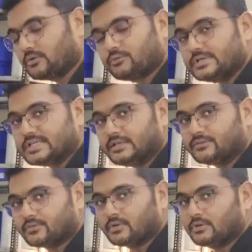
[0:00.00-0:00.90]

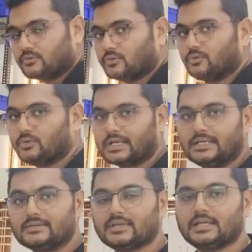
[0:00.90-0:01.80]
switchings. So you can
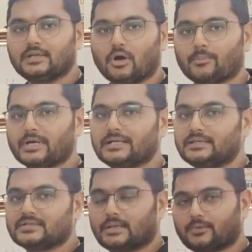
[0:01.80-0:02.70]
easily operate
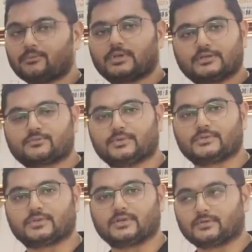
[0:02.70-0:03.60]
this type of test
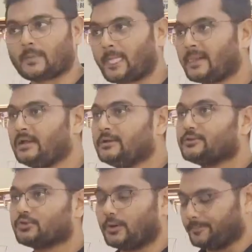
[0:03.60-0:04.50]
fixtures.
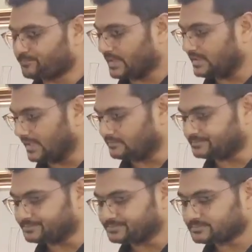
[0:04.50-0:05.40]
So yeah,
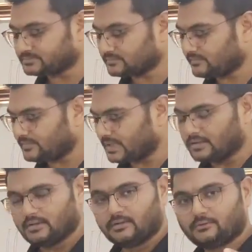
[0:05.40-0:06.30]

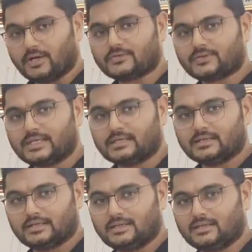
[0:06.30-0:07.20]
first
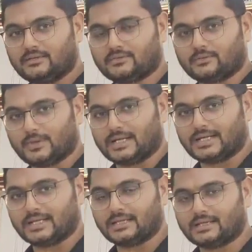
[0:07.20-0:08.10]
thing is we are
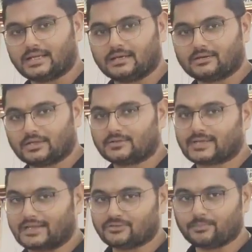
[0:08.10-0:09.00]
taking care of the
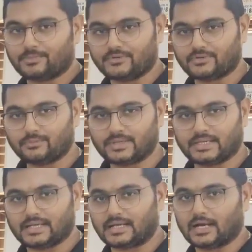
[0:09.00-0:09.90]
size of PCB
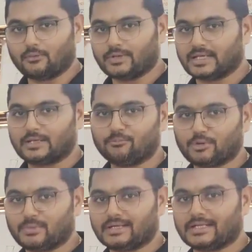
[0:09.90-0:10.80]
and how we can
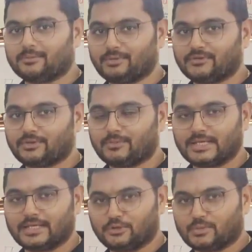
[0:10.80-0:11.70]
implement that
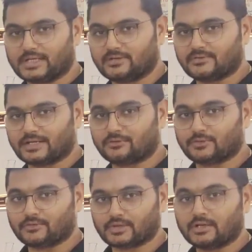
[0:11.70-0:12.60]
PCB and pneumatics test
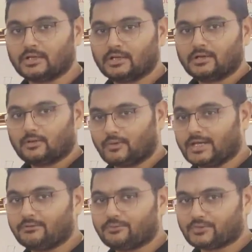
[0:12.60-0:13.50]
fixture.
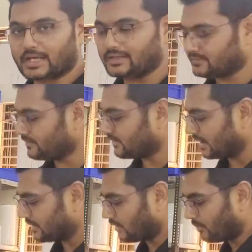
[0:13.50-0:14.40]
Why size is
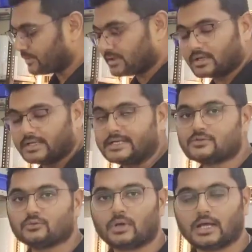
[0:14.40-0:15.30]
that operator
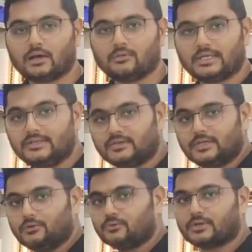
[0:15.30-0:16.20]
needs to have easy
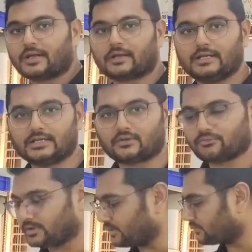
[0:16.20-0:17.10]
user
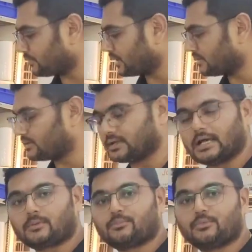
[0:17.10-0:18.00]
interface when they
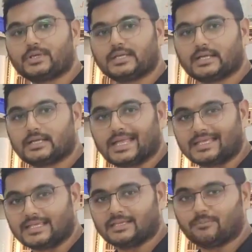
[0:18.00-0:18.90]
are putting and
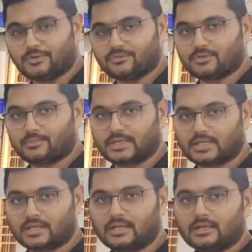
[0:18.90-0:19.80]
taking the
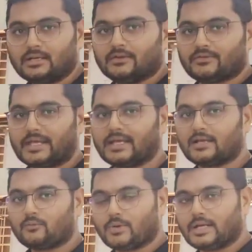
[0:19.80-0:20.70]
PCB.
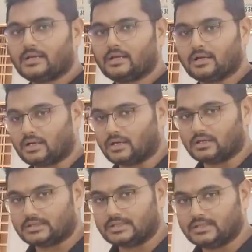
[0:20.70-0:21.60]
Second, when
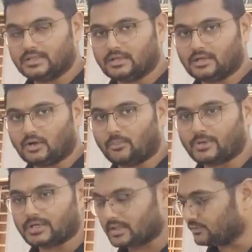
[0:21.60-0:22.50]
the
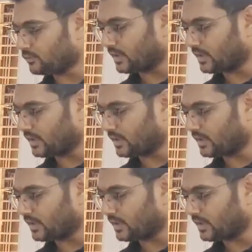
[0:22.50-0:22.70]
operator is